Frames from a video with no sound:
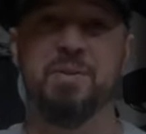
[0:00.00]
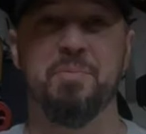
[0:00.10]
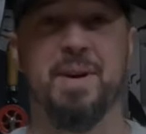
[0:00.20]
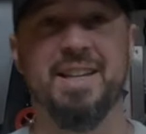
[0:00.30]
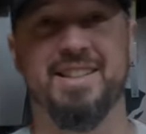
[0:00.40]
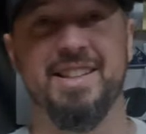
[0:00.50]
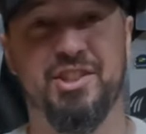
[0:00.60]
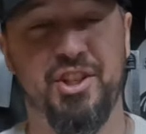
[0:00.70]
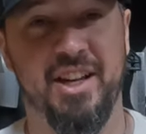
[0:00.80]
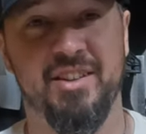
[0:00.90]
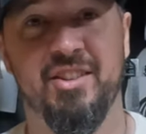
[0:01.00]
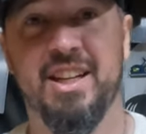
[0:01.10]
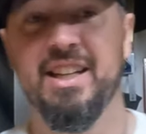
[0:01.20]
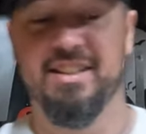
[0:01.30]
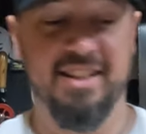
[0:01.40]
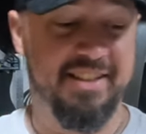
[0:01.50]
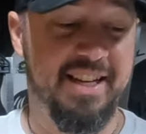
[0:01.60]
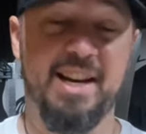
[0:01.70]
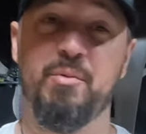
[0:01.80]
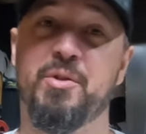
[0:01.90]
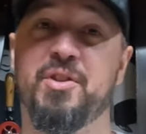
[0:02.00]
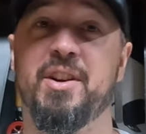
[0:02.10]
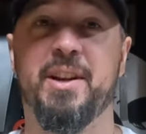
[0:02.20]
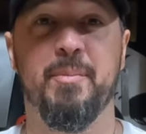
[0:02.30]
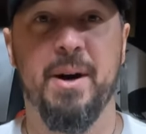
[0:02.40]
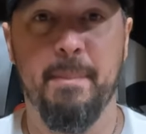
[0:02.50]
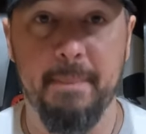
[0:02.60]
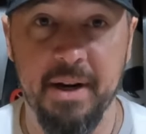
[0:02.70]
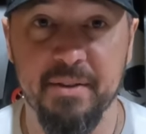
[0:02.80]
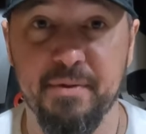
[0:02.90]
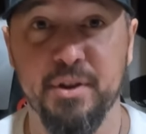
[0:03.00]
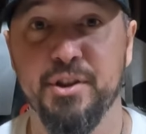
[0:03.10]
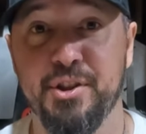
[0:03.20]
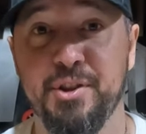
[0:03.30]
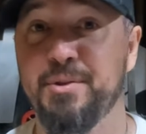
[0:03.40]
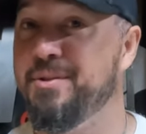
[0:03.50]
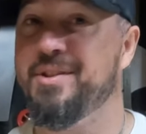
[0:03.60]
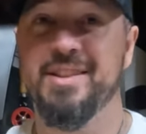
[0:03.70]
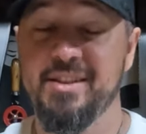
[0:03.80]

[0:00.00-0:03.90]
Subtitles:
welcome back to the channel. Today we're talking about barefoot shoes.